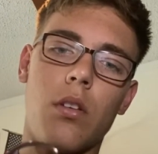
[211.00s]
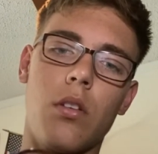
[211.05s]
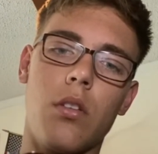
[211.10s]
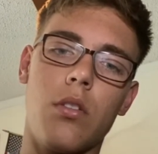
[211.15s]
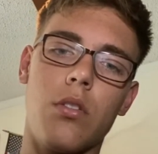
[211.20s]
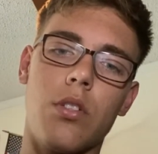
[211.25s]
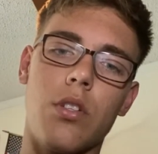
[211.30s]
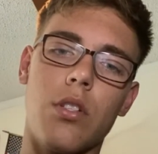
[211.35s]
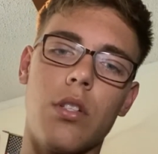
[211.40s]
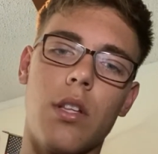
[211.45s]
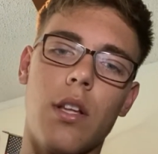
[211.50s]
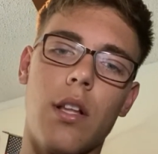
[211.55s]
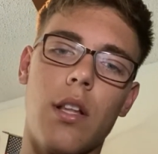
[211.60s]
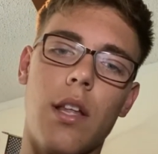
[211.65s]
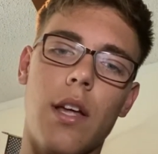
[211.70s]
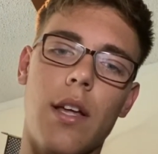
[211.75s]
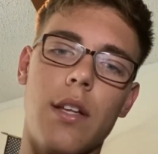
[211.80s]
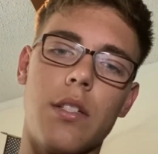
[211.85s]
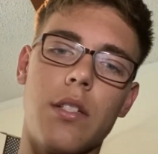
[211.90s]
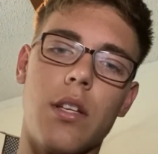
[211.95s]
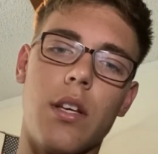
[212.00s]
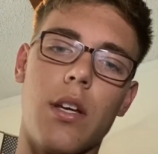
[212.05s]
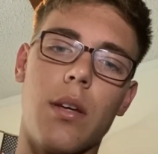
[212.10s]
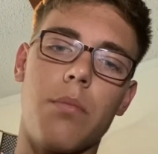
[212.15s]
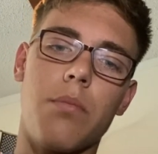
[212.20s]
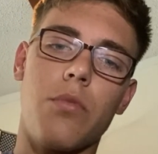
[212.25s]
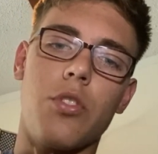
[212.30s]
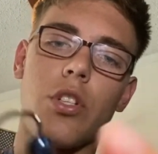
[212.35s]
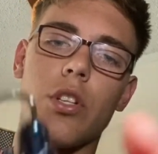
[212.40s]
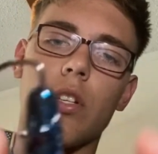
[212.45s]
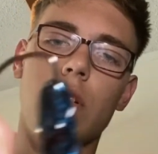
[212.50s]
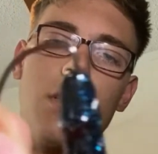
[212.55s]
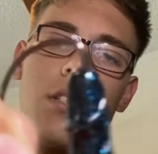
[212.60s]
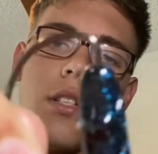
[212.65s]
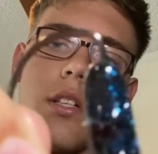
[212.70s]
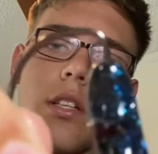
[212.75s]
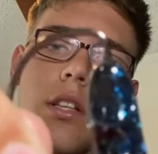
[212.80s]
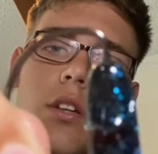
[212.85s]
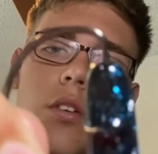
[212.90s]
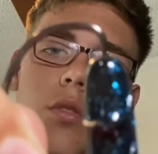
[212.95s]
just like last time, just
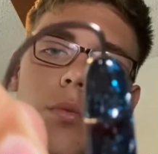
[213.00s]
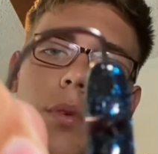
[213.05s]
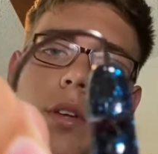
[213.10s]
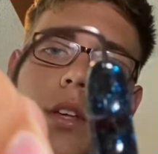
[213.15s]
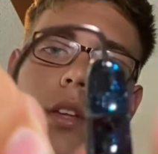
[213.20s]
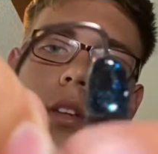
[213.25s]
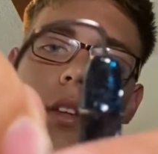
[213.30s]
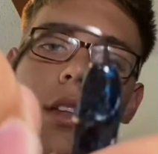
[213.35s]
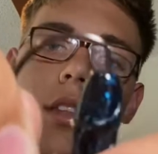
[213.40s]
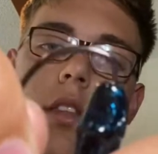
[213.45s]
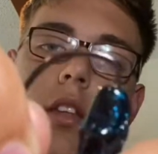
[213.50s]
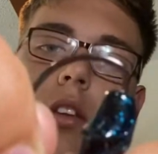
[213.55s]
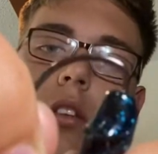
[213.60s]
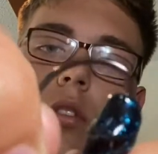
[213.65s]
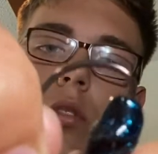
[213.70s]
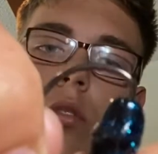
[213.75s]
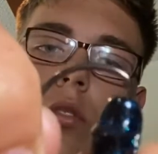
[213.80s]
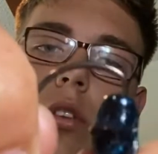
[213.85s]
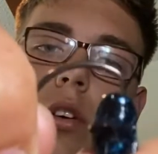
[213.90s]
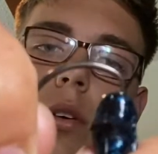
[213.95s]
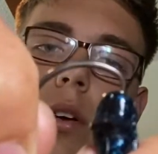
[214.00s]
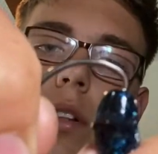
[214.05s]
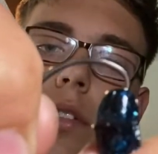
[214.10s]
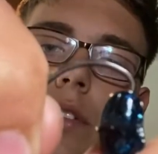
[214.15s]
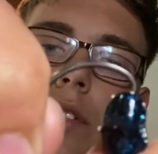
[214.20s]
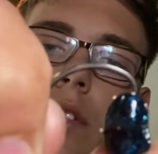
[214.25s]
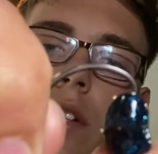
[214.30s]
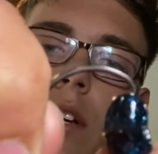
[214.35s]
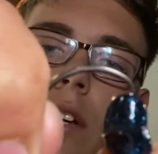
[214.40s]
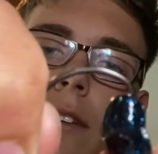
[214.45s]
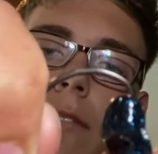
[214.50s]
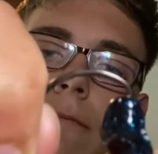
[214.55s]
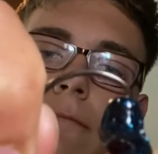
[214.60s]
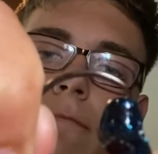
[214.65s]
a little bit, and then you're gonna go out the side.